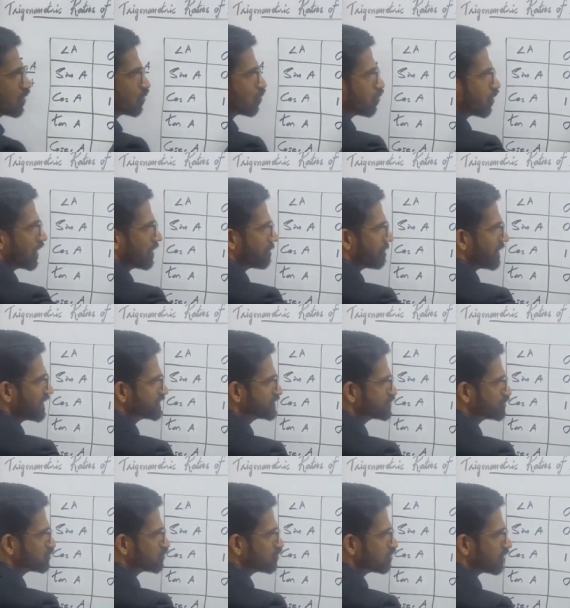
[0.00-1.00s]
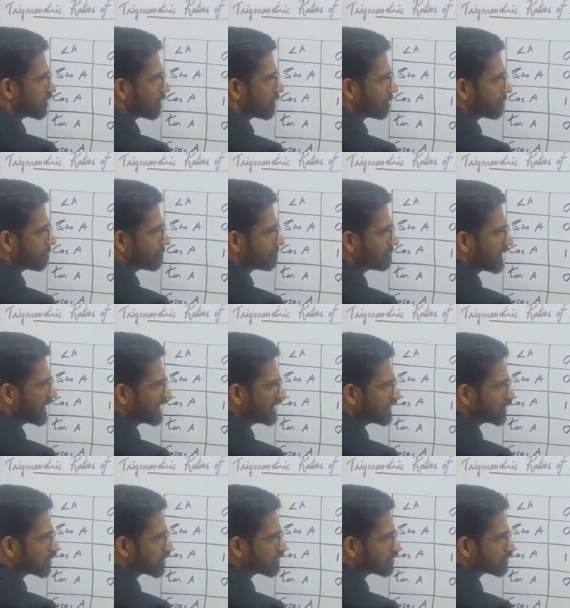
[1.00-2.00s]
1 by 2
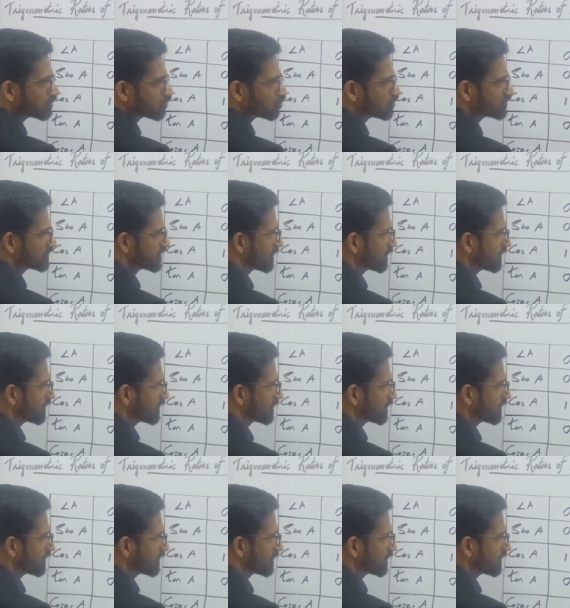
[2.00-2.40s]
by root